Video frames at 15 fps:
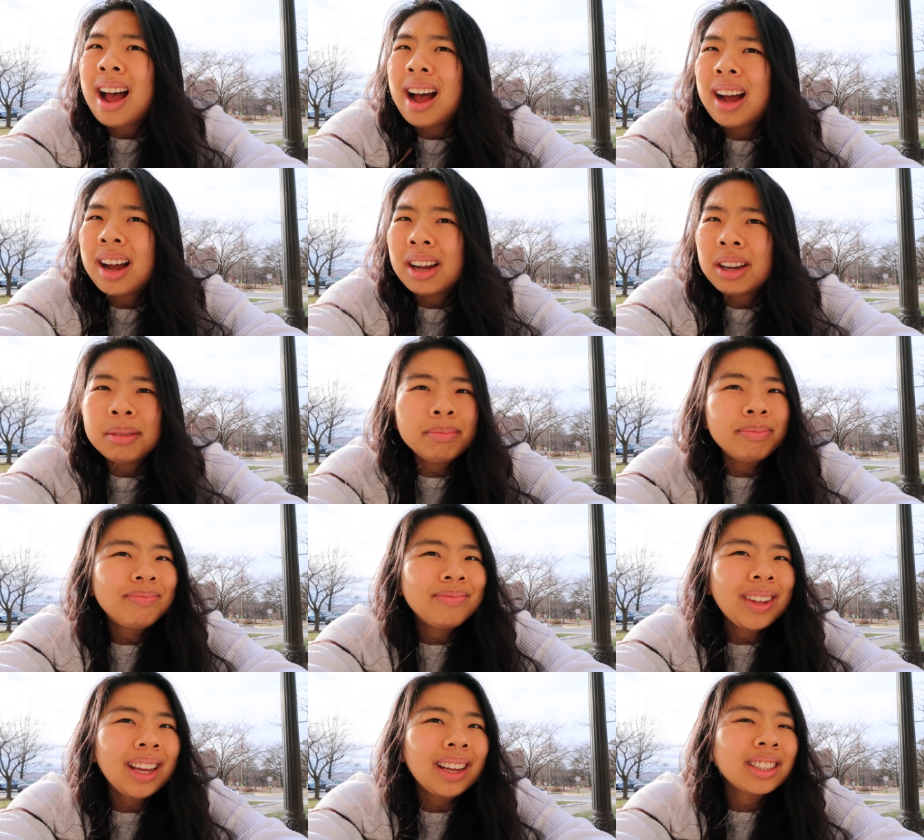
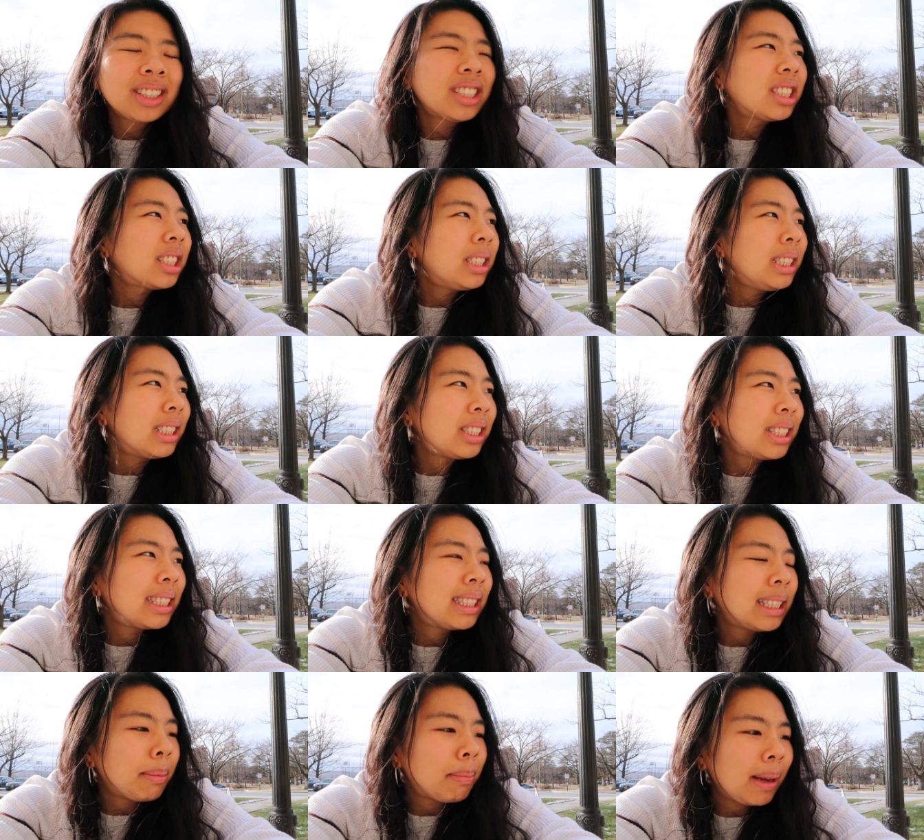Yeah, so I just needed to
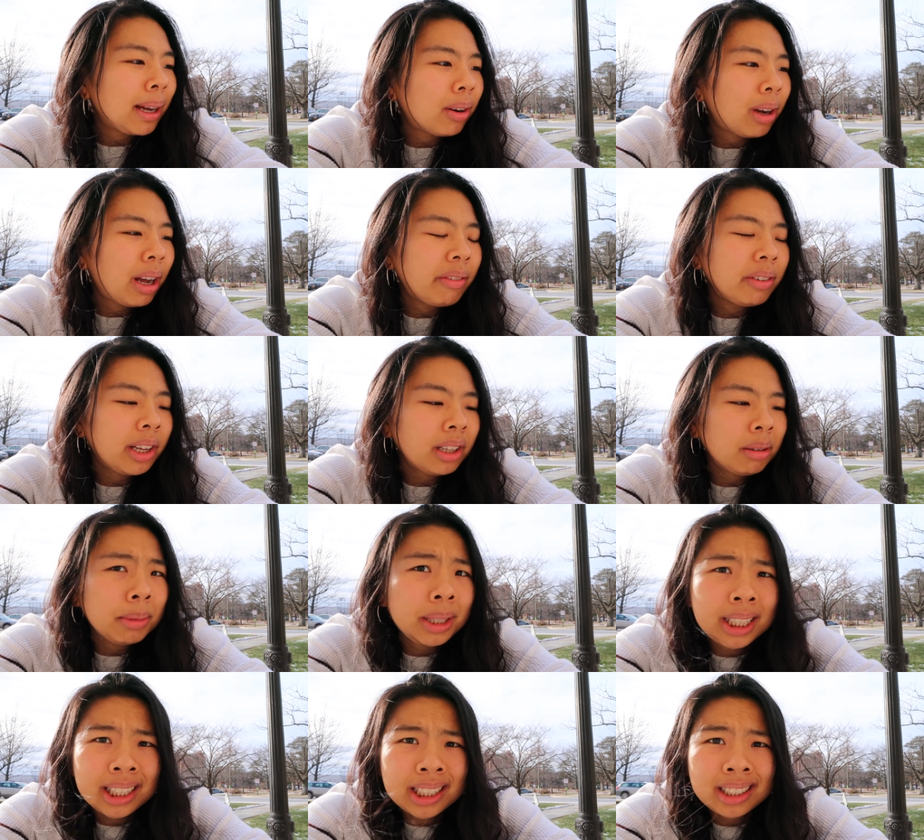step out. I have another
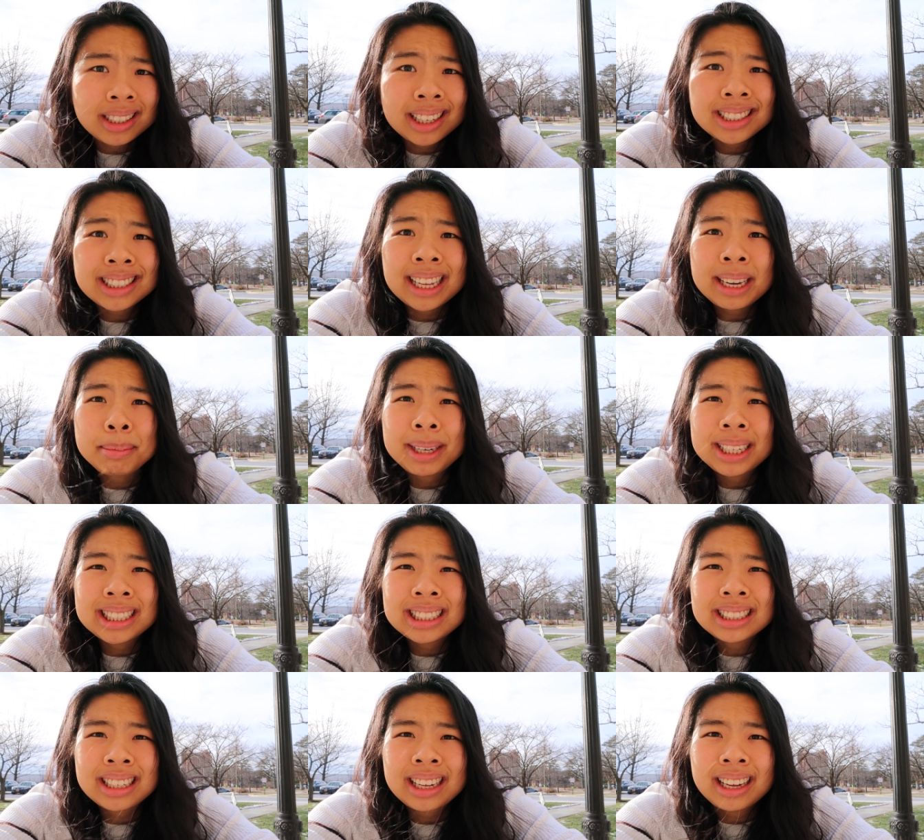meeting in the next 10
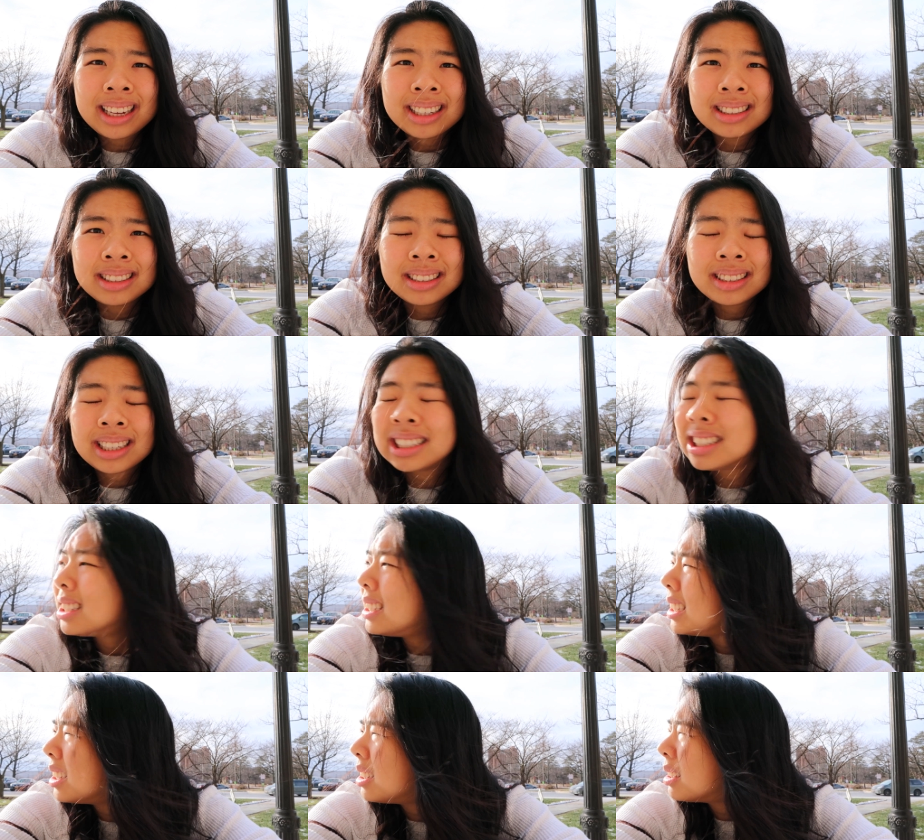minutes, and I
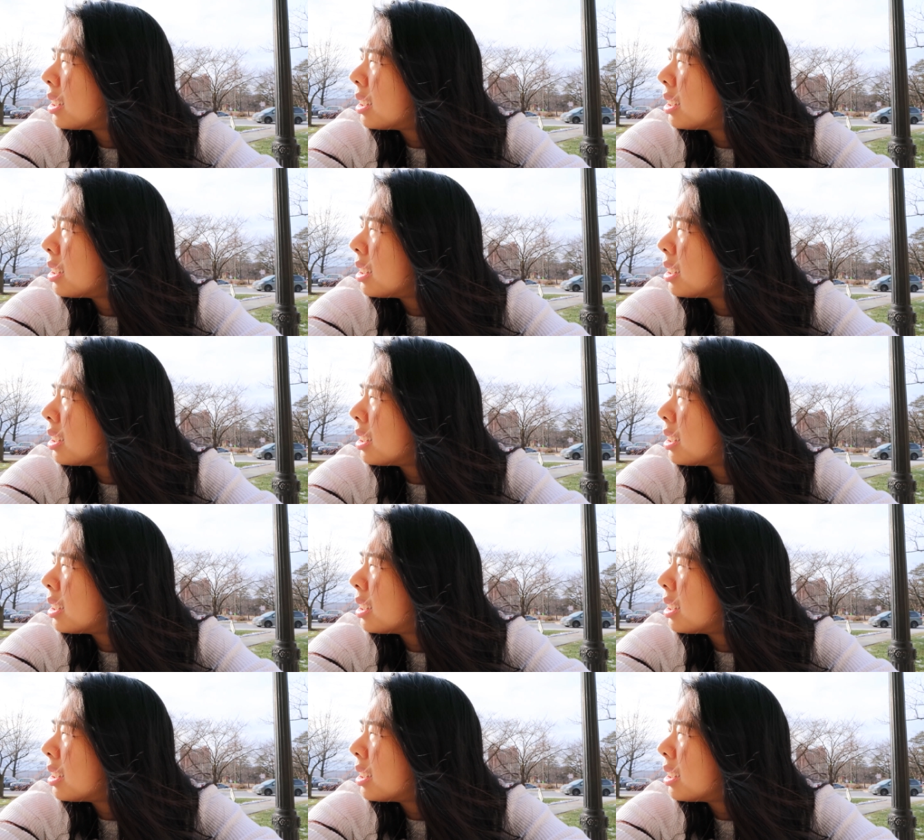just need